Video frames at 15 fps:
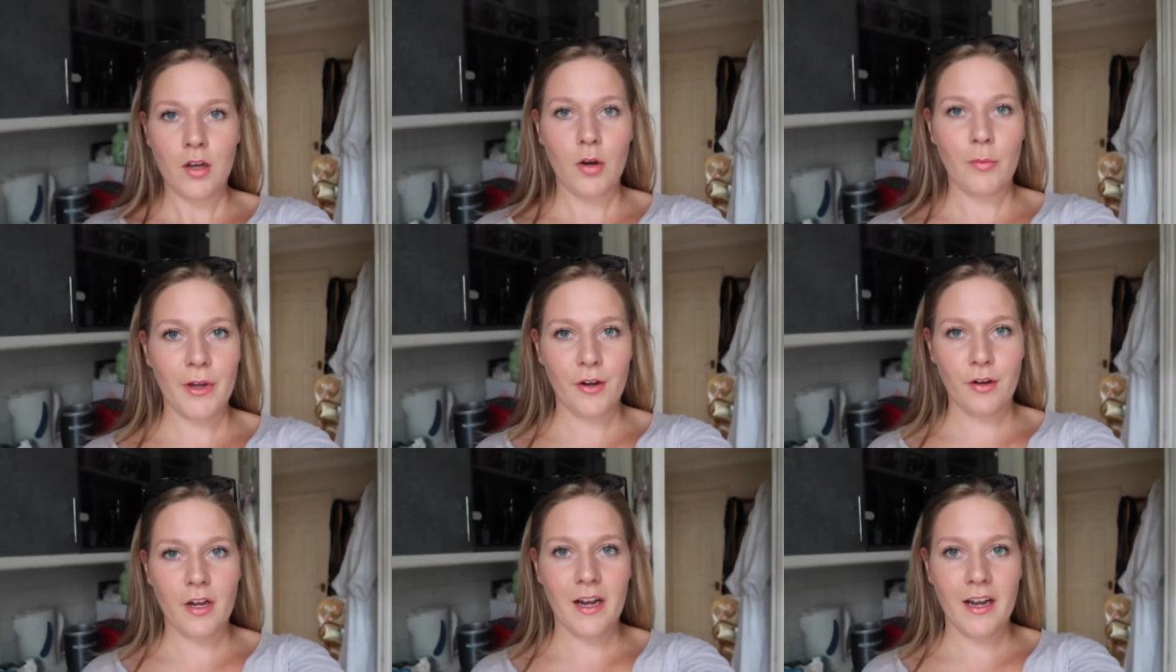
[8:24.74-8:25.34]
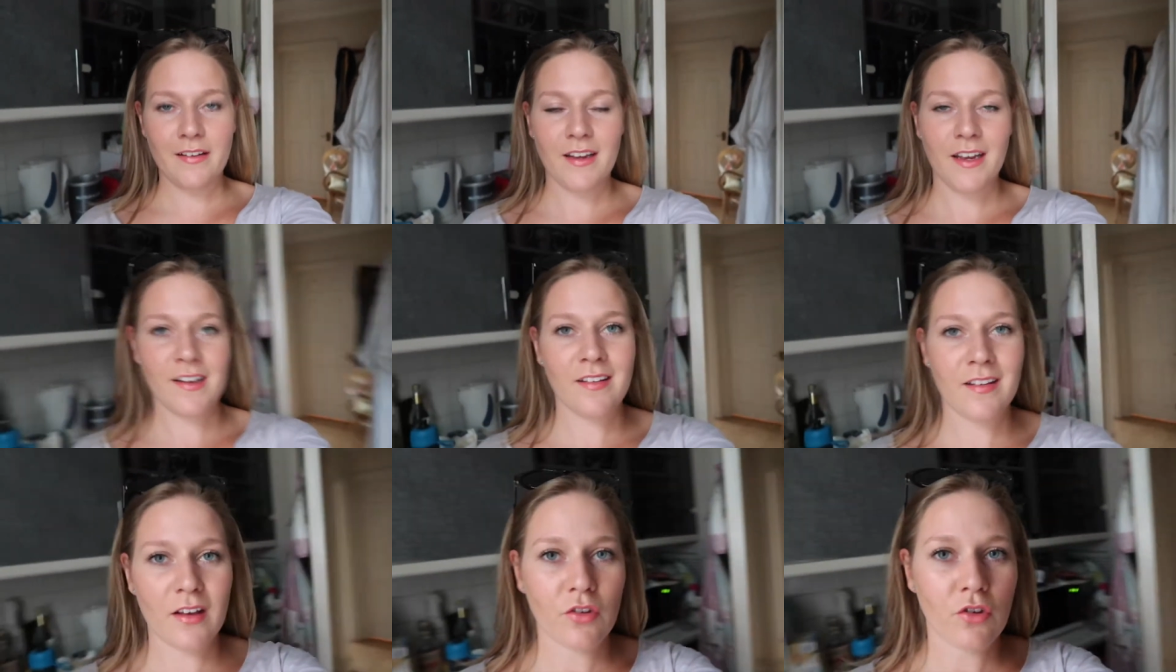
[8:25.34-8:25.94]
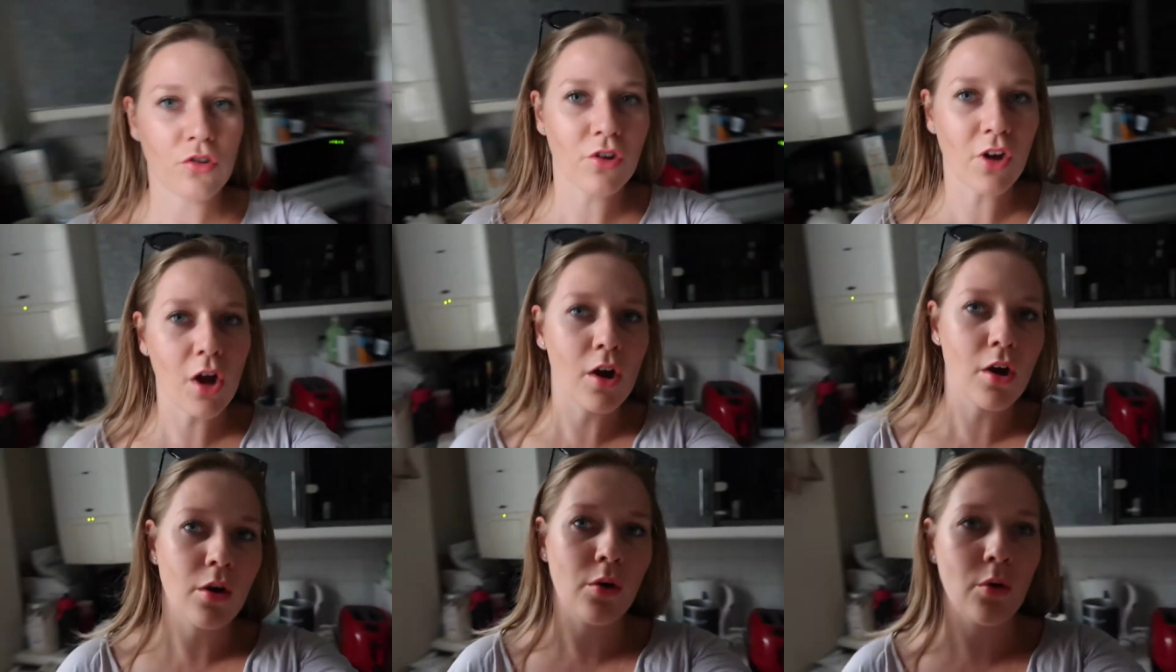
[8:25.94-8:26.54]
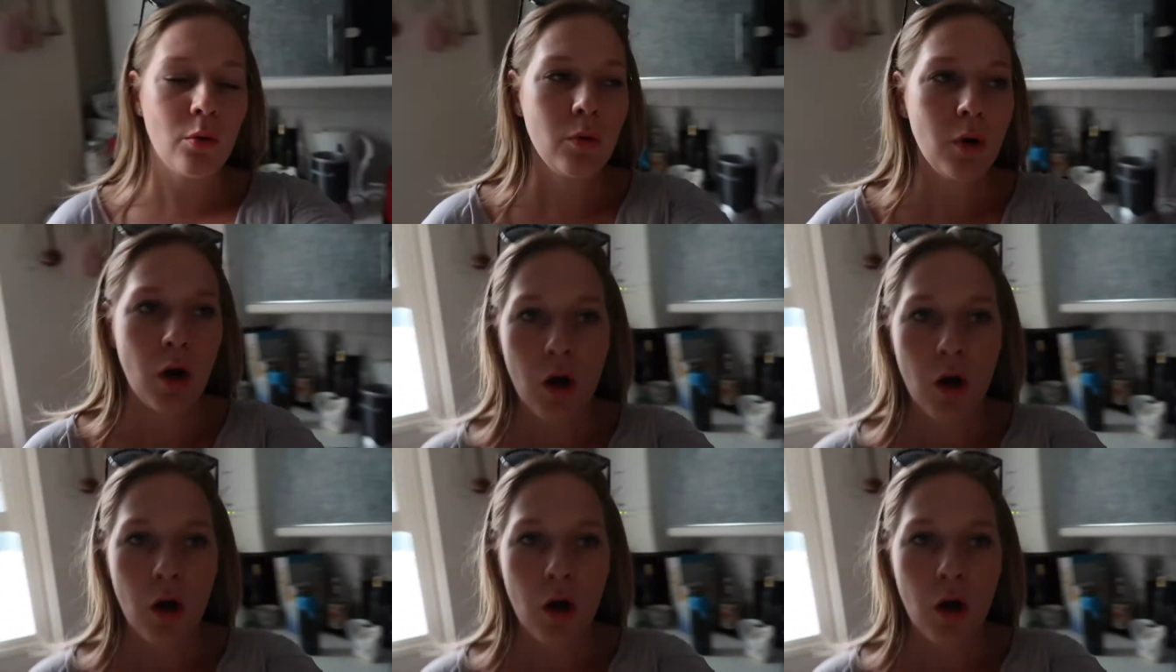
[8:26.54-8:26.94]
my god, guys, it is so